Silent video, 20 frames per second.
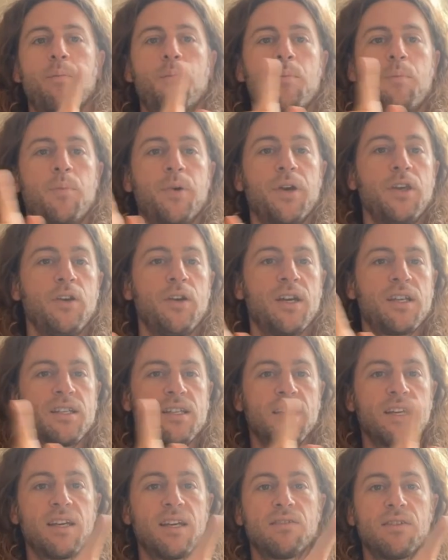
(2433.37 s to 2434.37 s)
But you get to
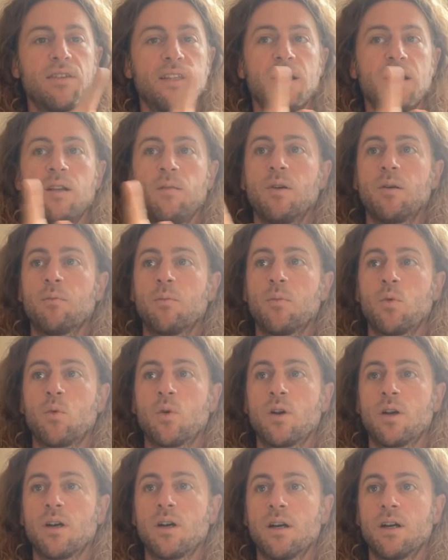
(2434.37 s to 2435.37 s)
give a little bit
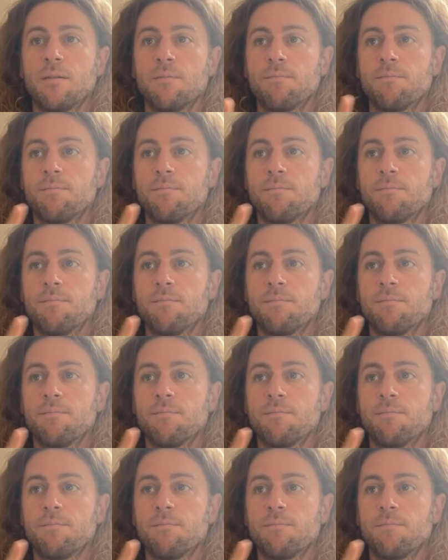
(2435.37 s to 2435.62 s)
more,